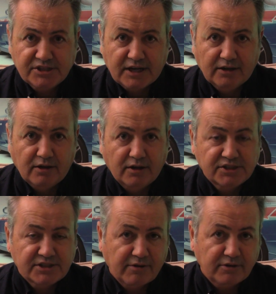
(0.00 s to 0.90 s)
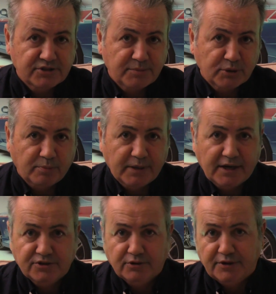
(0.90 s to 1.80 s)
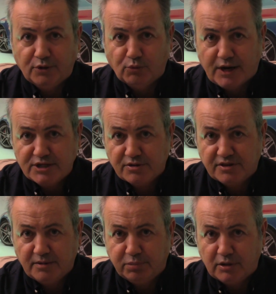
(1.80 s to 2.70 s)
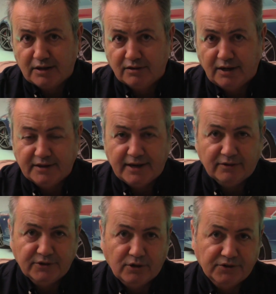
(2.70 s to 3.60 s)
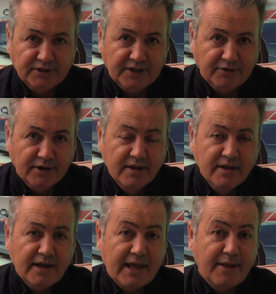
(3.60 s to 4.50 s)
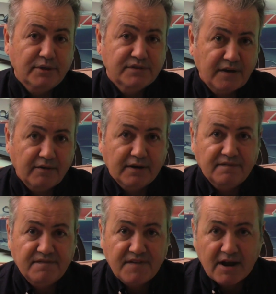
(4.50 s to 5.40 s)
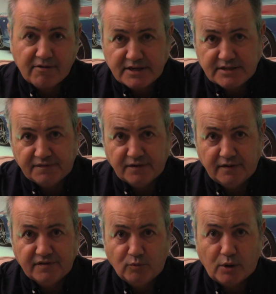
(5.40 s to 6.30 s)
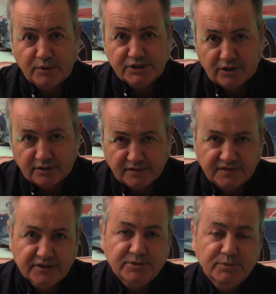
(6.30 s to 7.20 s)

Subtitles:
dialogue, stereotypical banter, and the razor-thin plot line that held it all together, and it was very, very different from what we saw in the finished